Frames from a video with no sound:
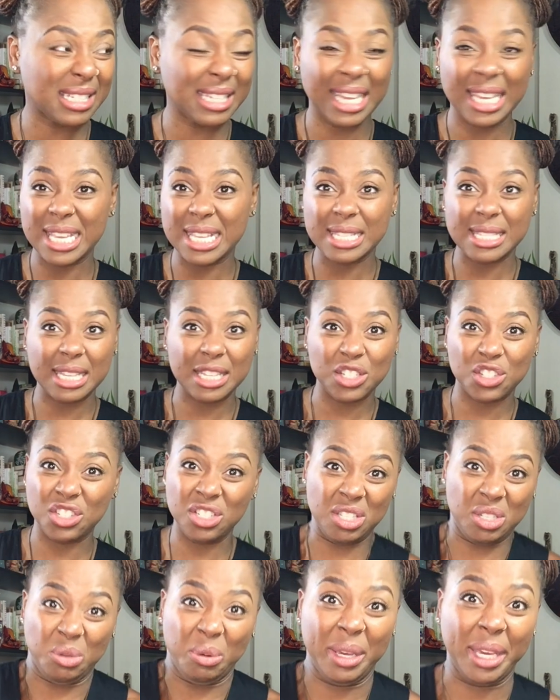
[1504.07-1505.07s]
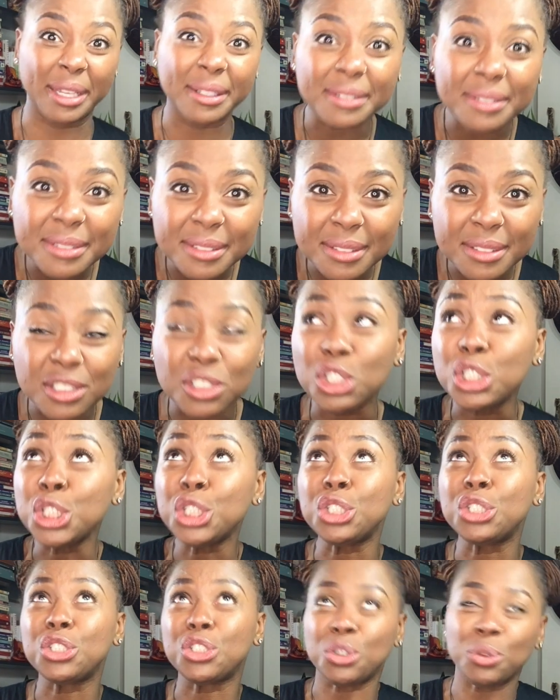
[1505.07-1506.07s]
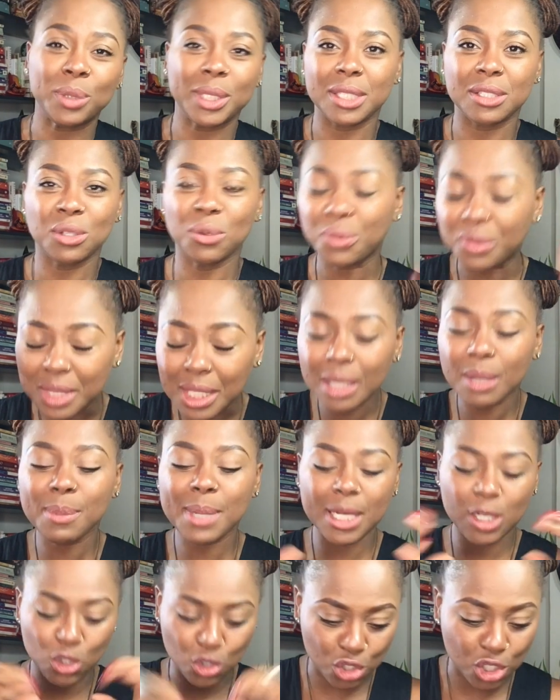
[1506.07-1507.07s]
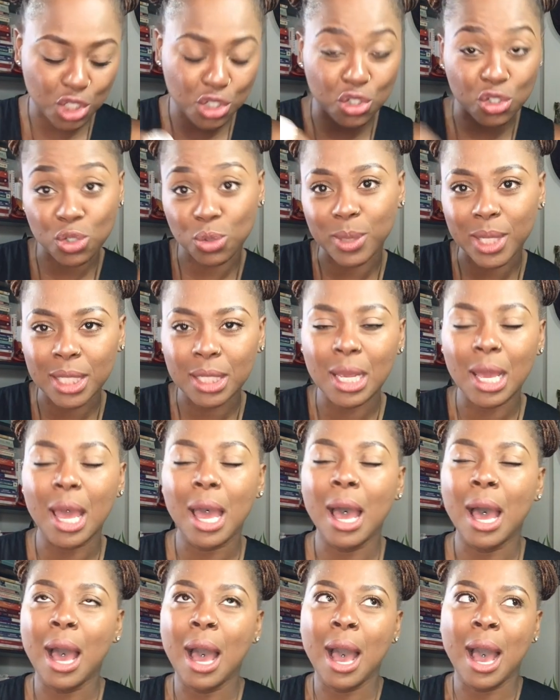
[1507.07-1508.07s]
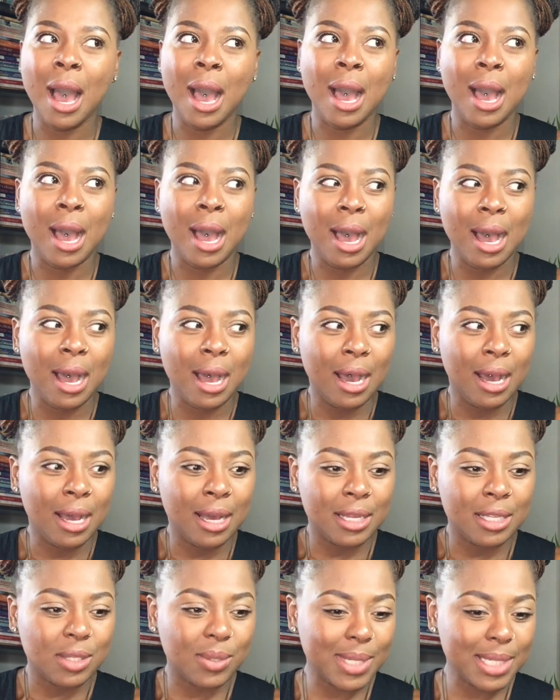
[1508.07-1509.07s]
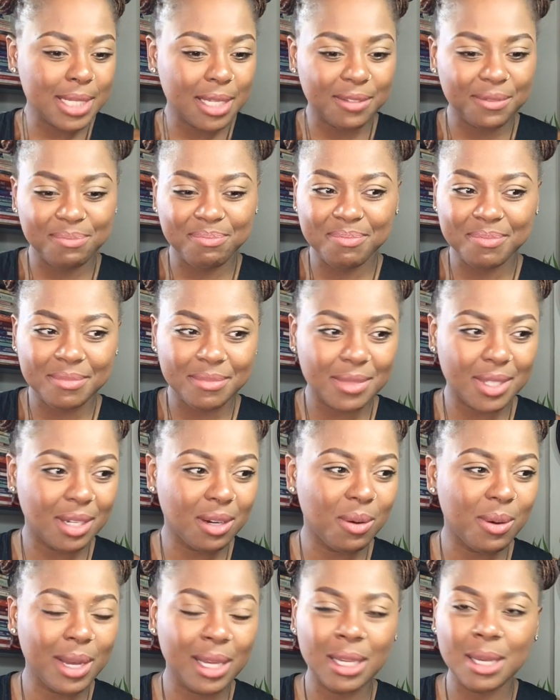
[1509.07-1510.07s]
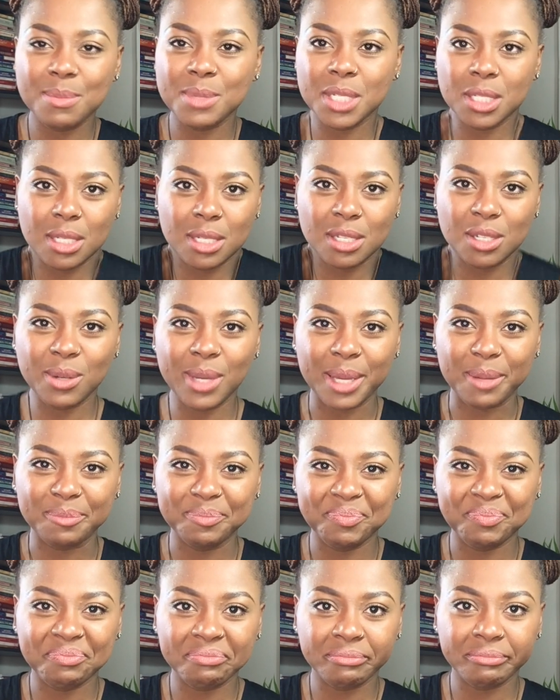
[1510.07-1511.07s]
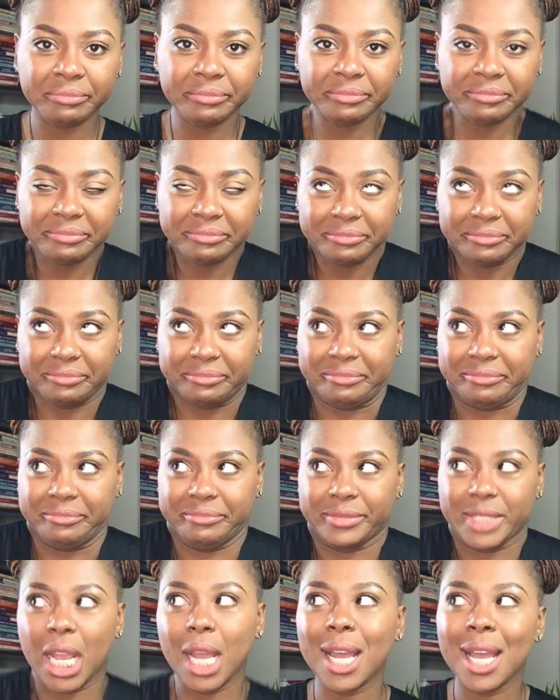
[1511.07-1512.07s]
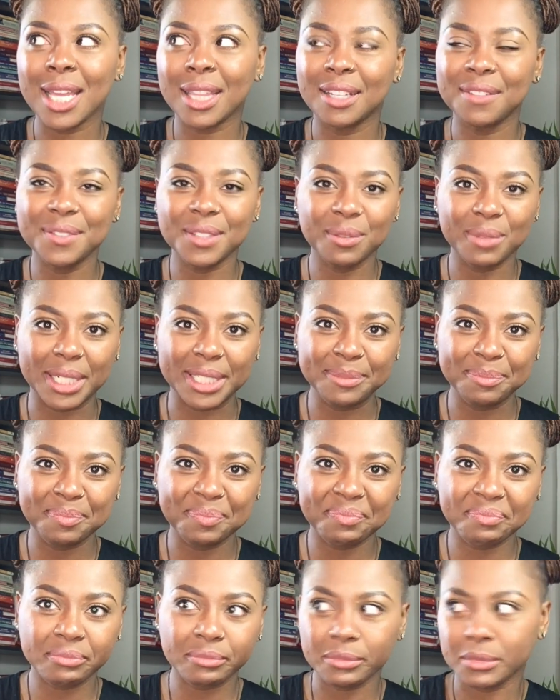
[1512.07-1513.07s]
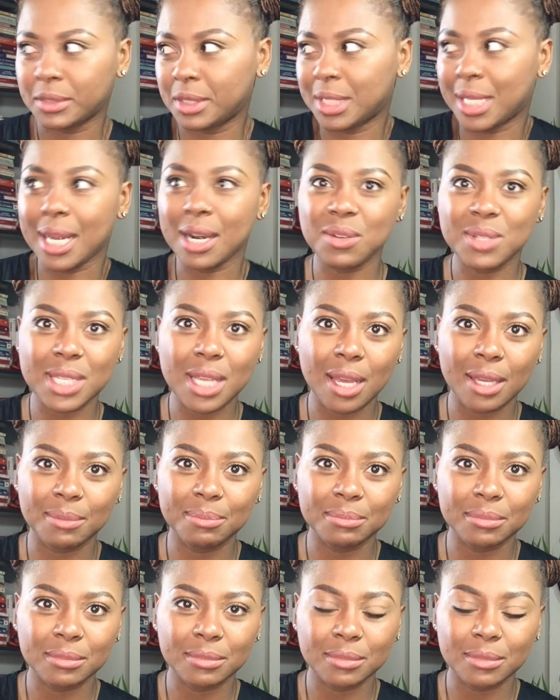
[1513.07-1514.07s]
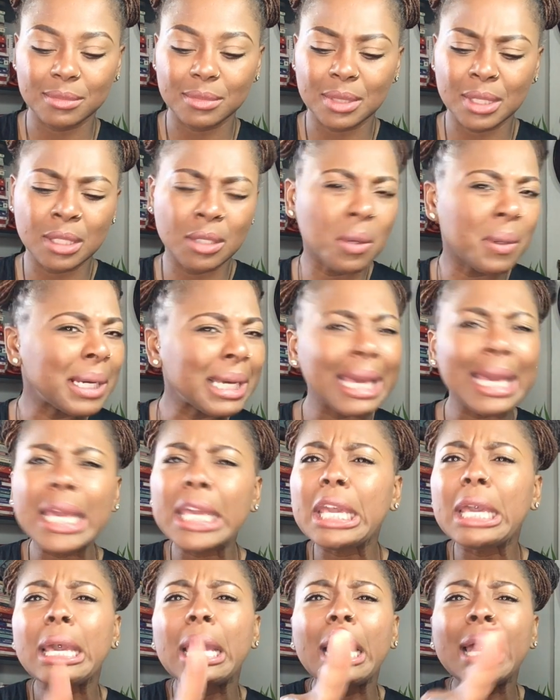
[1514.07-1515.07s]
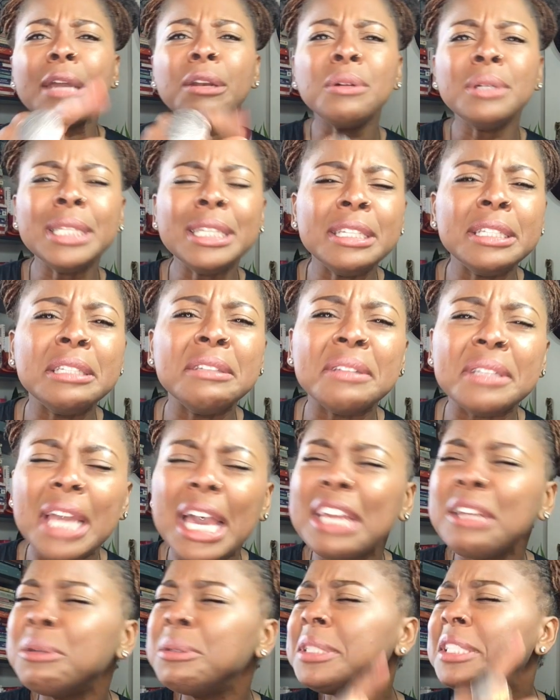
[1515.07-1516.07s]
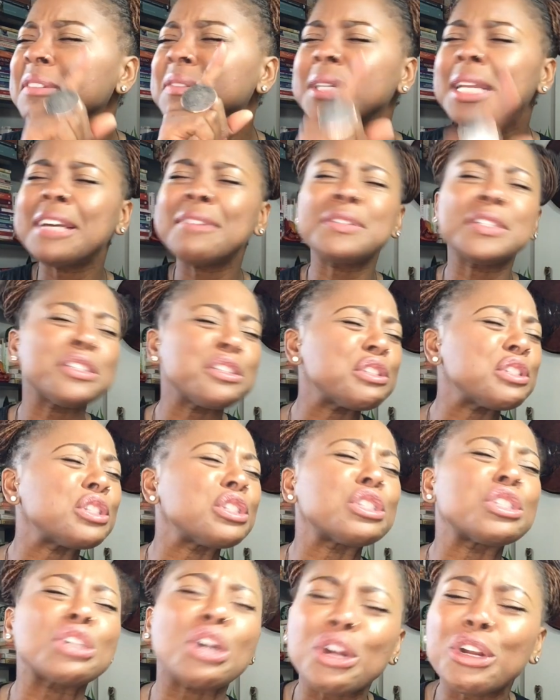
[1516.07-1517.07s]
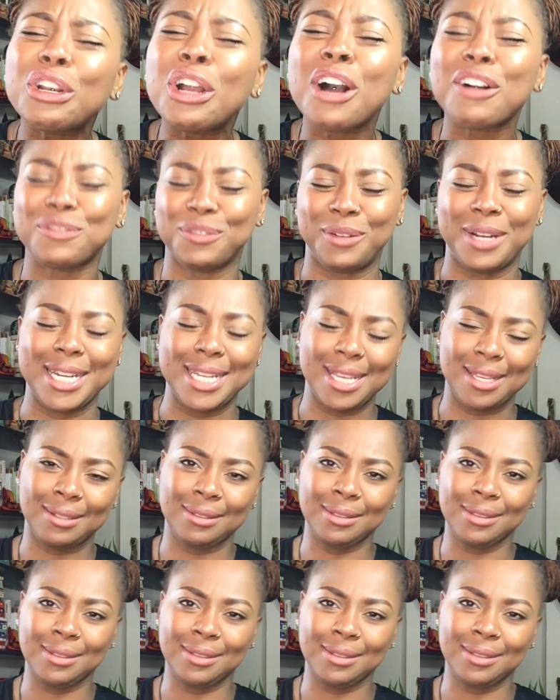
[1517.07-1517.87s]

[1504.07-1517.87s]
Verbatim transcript: Nike said, just do it. Just do it. Don't think about it. Just do it. So I said, you know what? I'm just going to do it. I love to run. Just get outside. You know what? I don't need I don't even have to start off running.